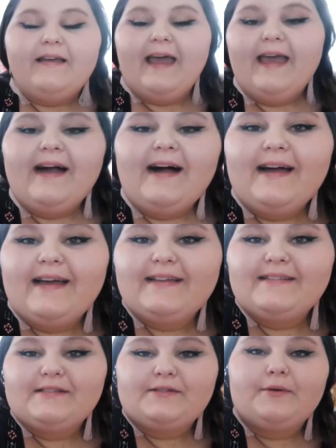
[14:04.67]
Hey
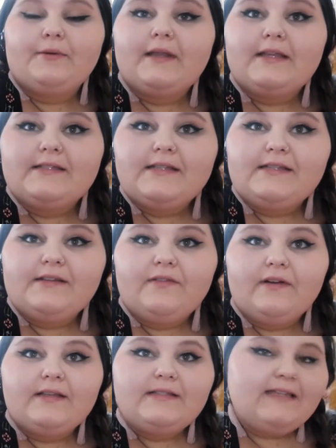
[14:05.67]
guys, so it is a
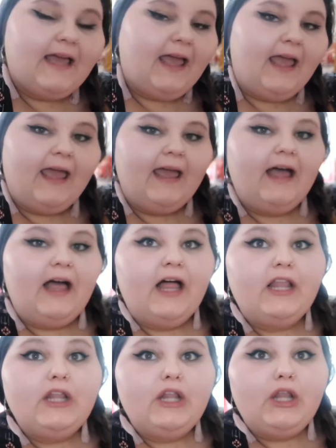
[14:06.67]
different day.
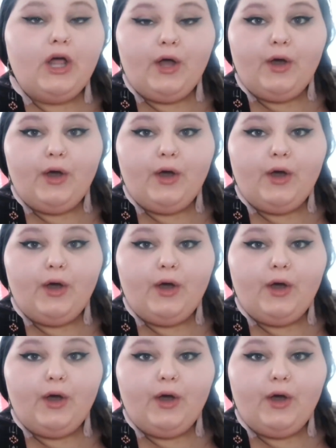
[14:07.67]
Hello.